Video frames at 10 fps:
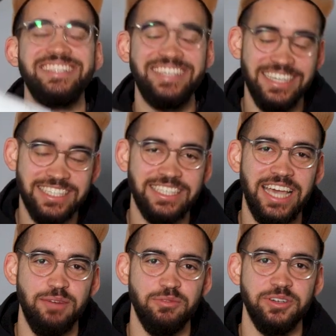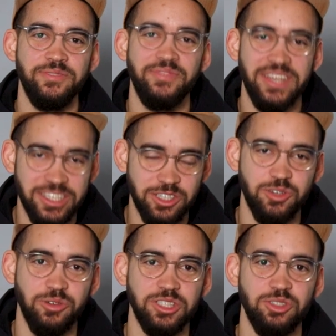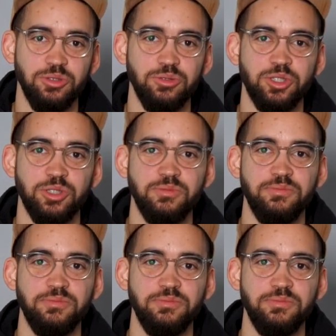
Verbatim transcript: this camera is a great solution.